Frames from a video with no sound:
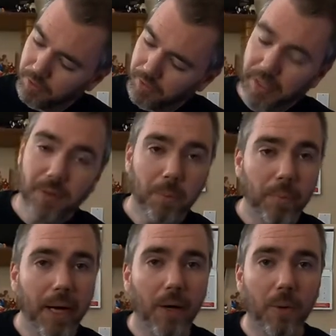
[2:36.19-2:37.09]
phantom
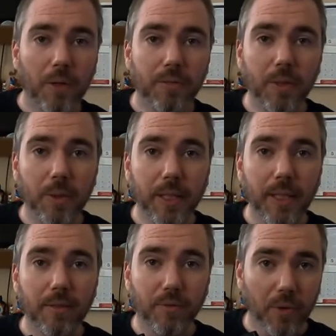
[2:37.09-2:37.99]
power if you need
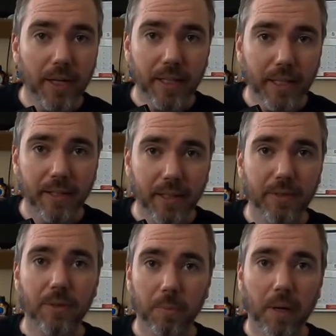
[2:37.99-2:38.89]
it for like a
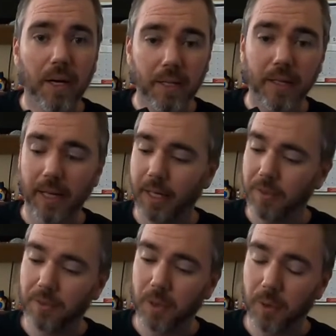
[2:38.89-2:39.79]
condenser mic,
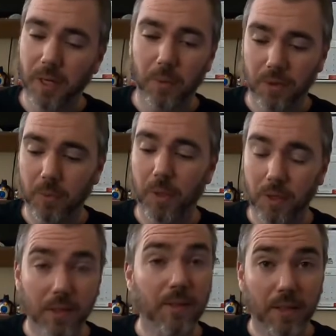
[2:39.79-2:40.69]
and so that worked well
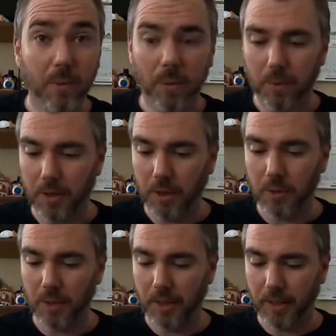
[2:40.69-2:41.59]
because that's what we're
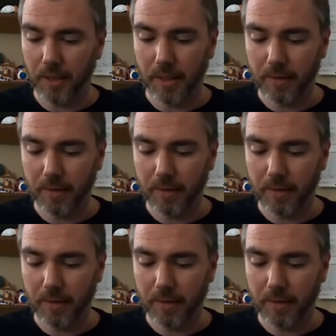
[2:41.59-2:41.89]
using.